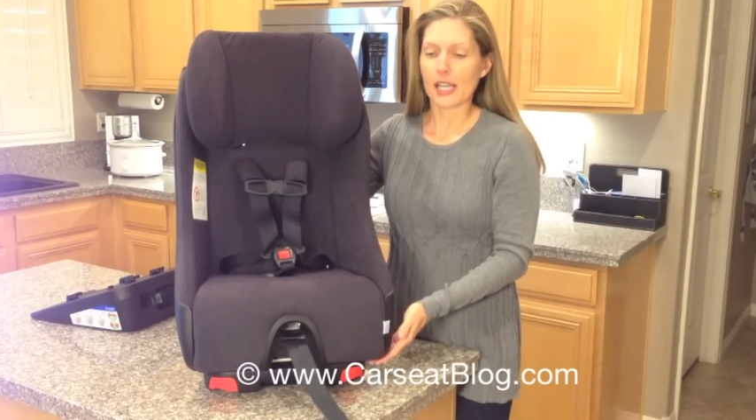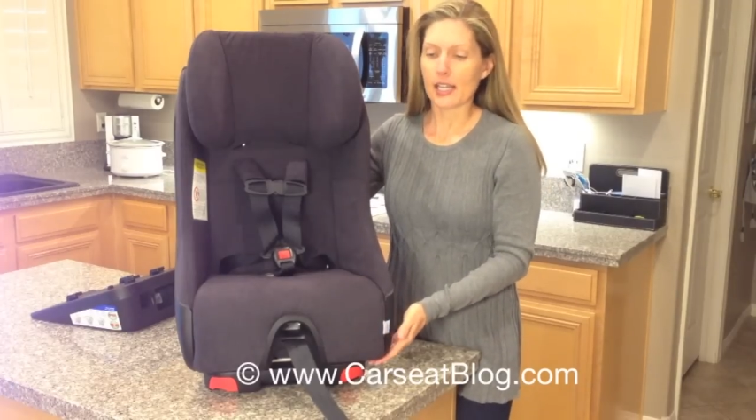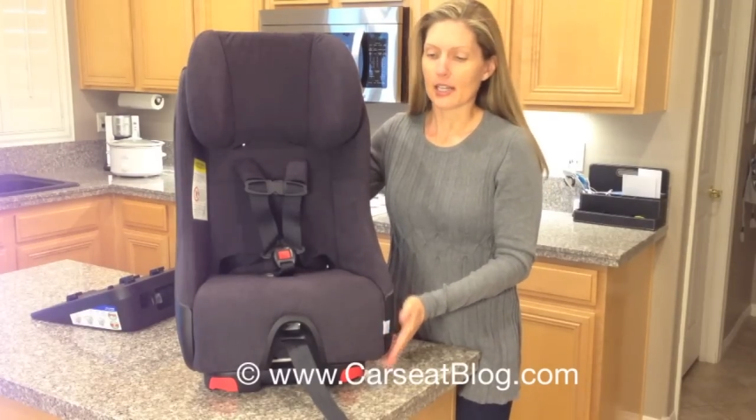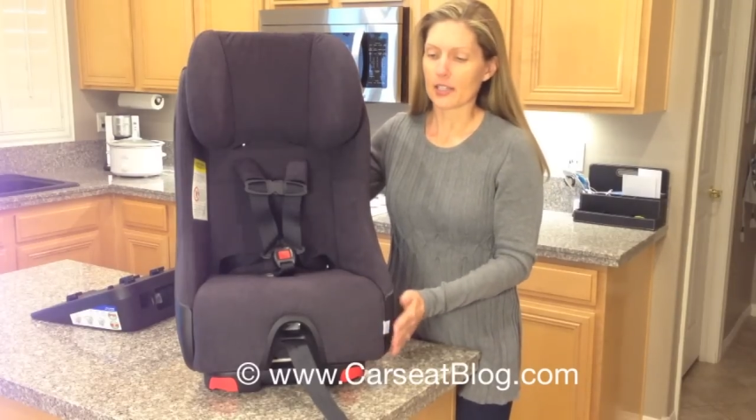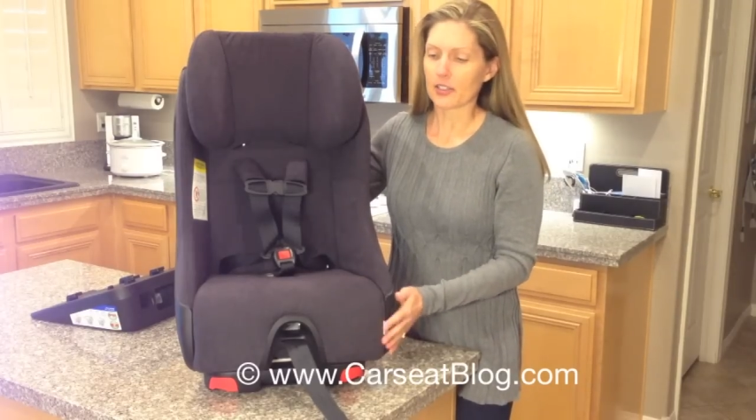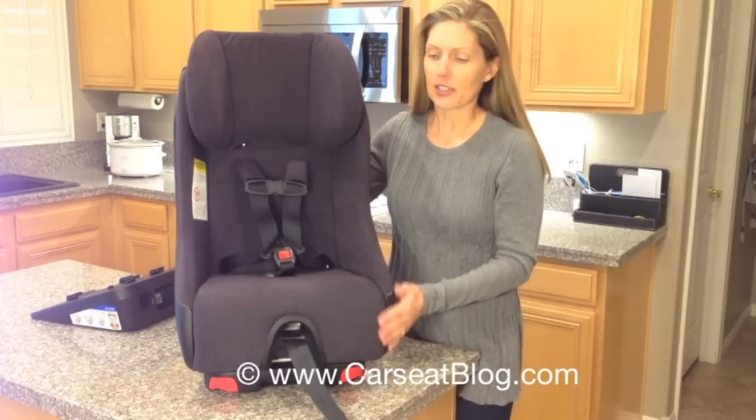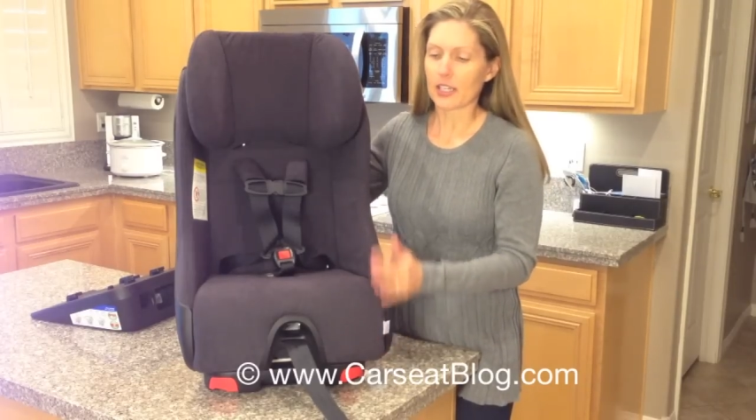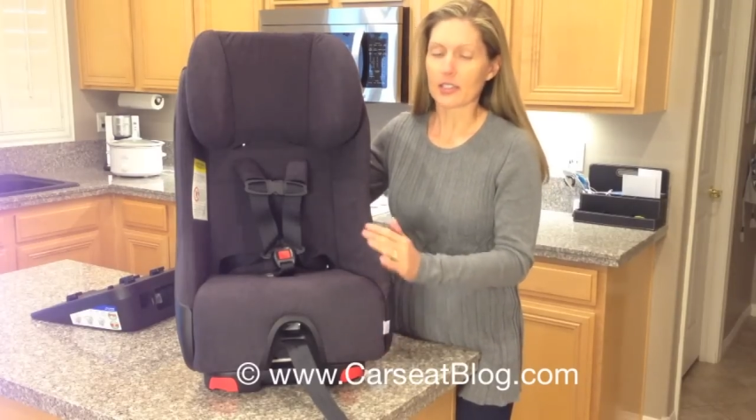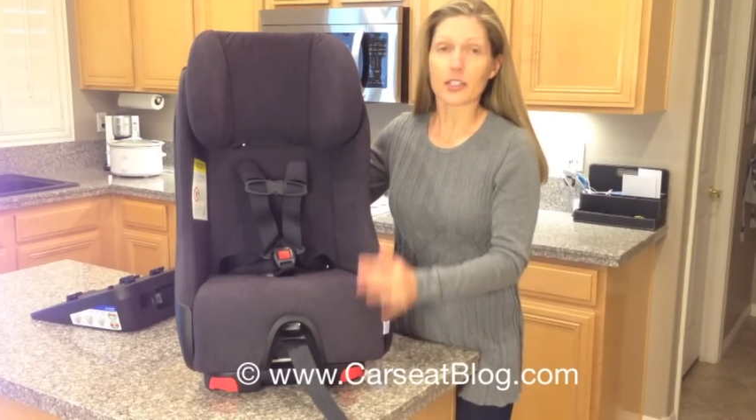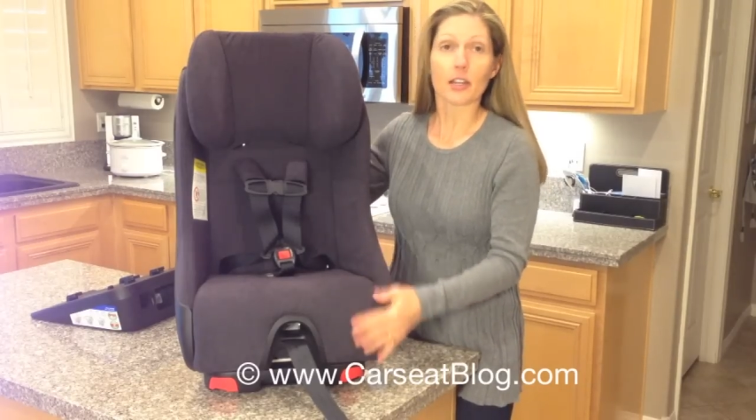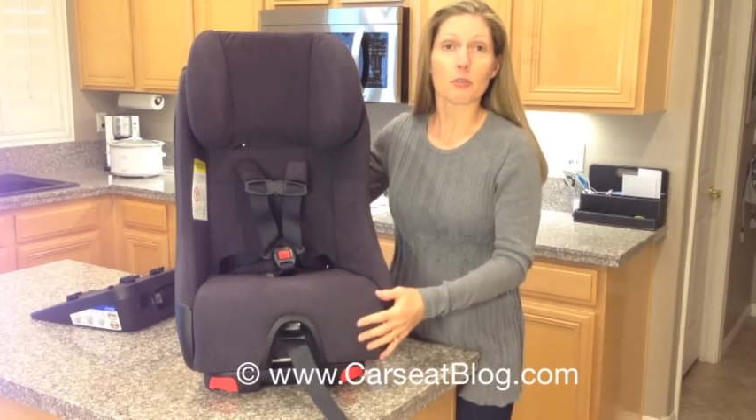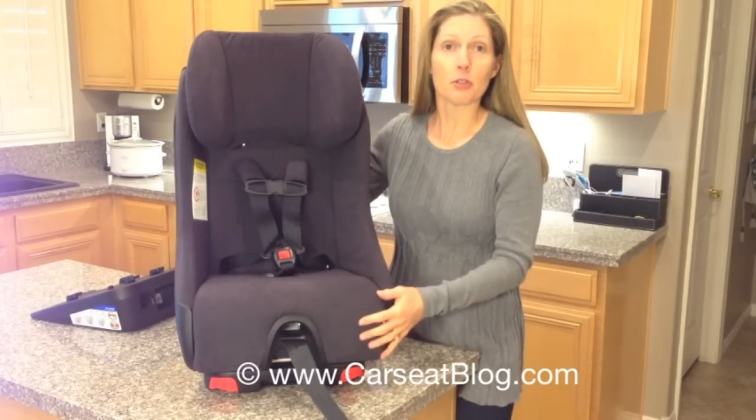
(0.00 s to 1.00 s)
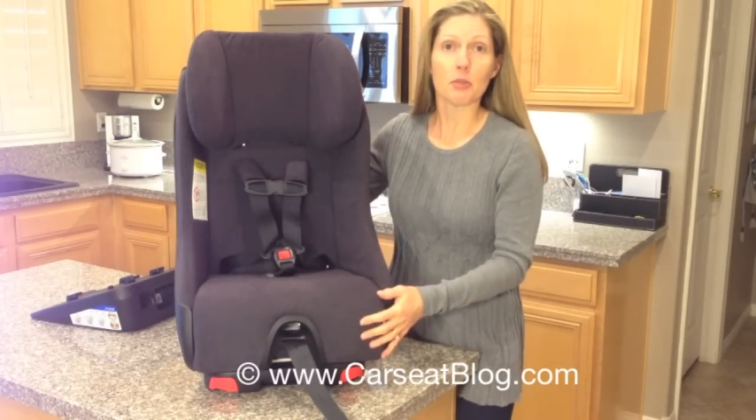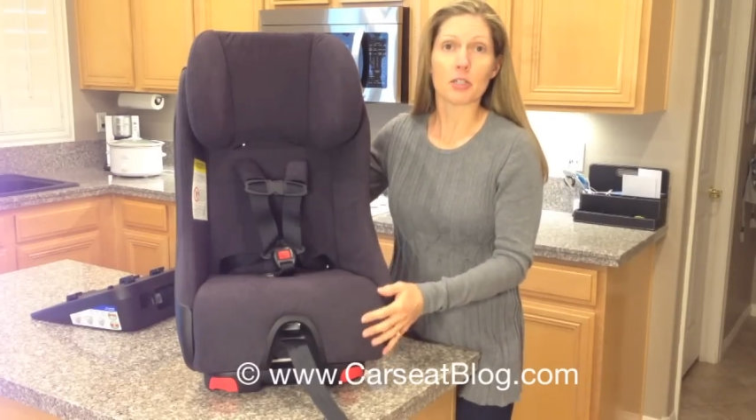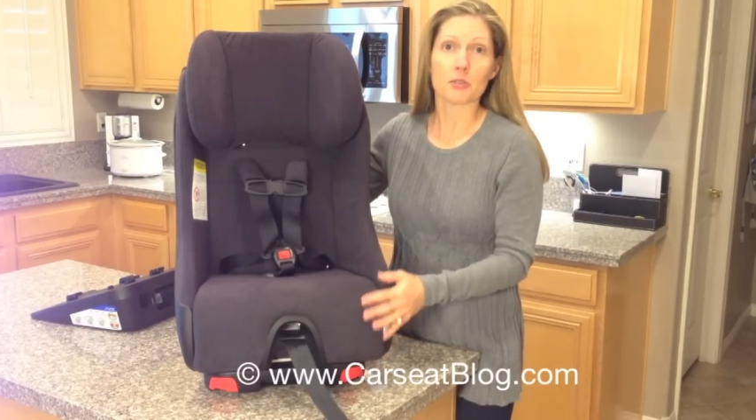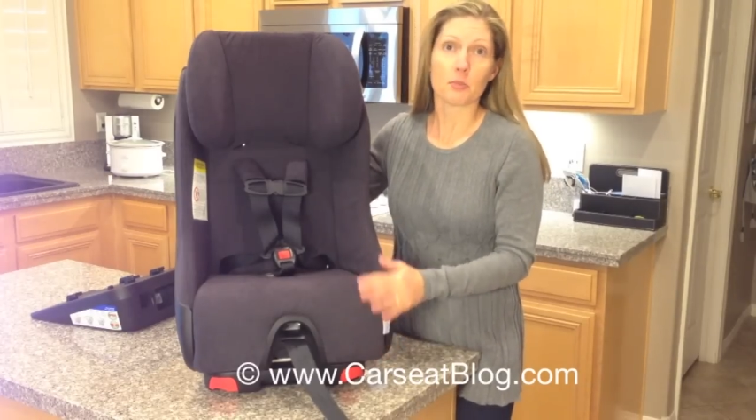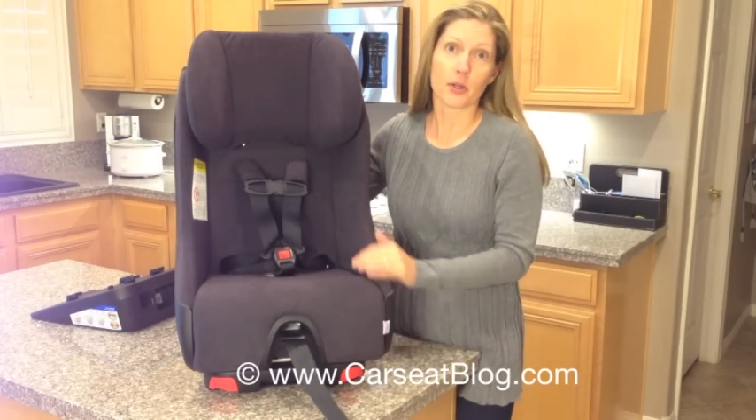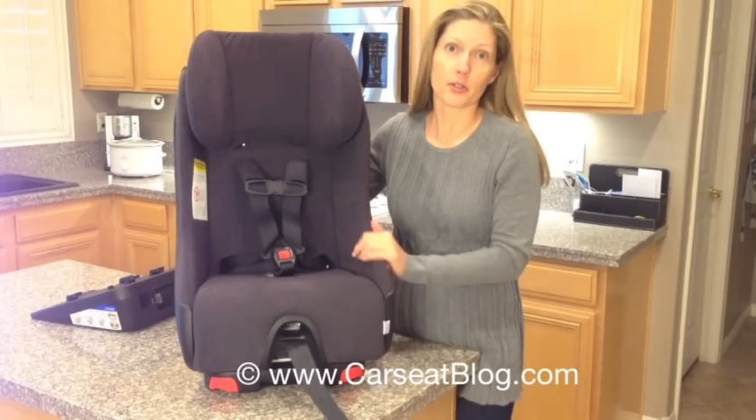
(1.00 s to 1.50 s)
and the
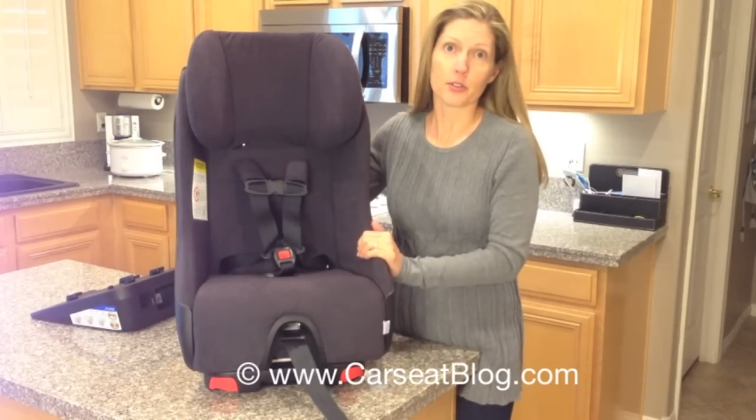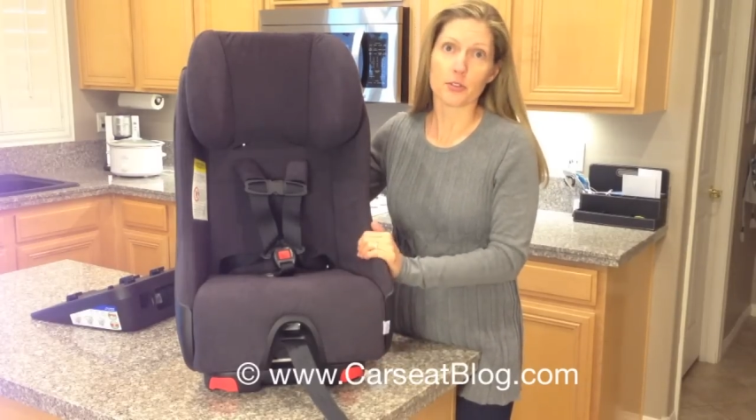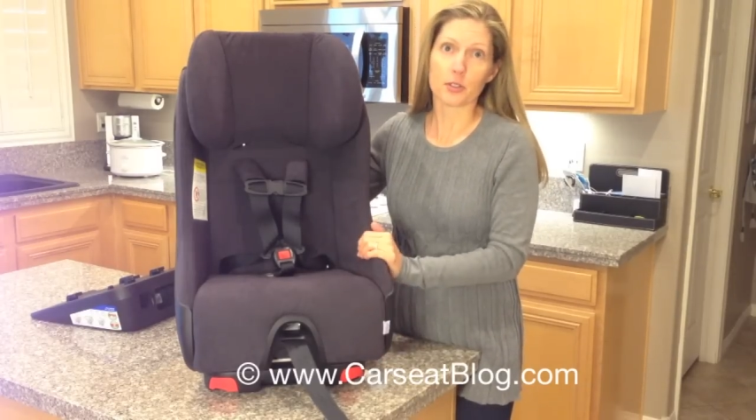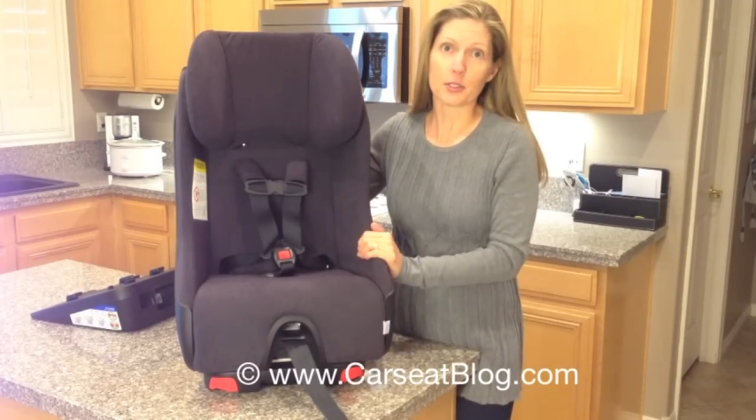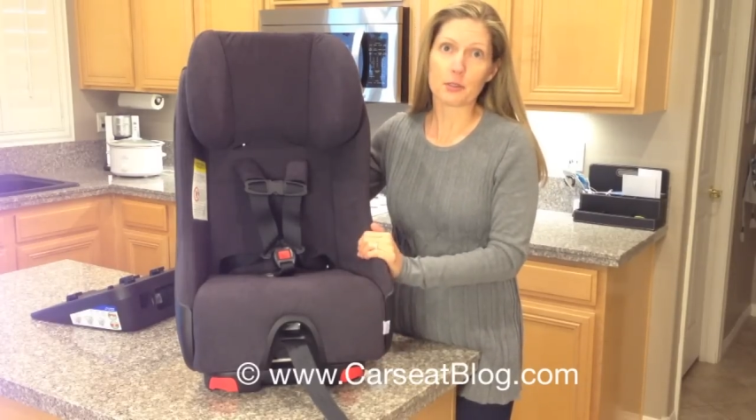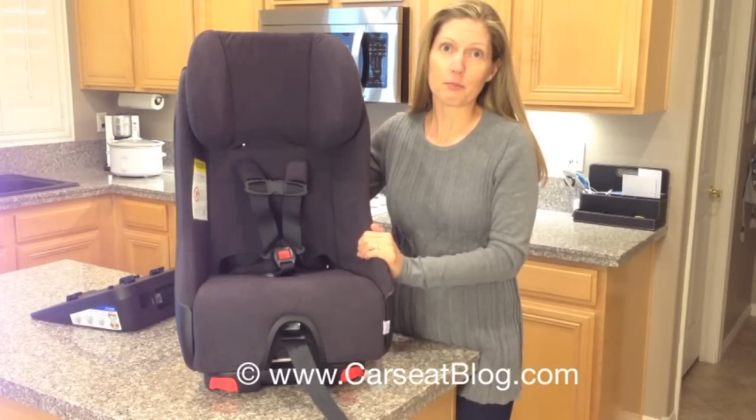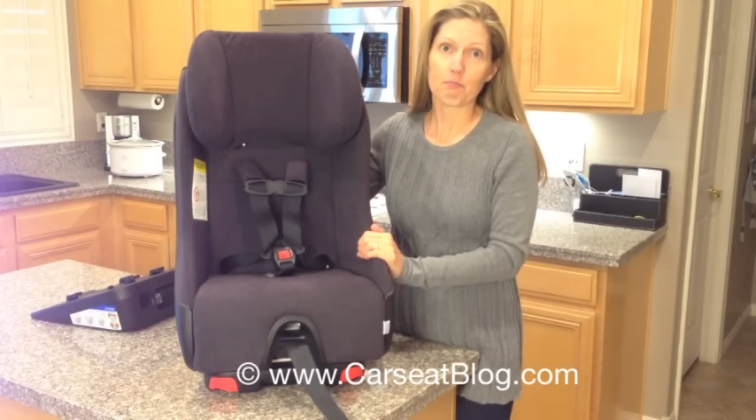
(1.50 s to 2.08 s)
anti-rebound bar to it.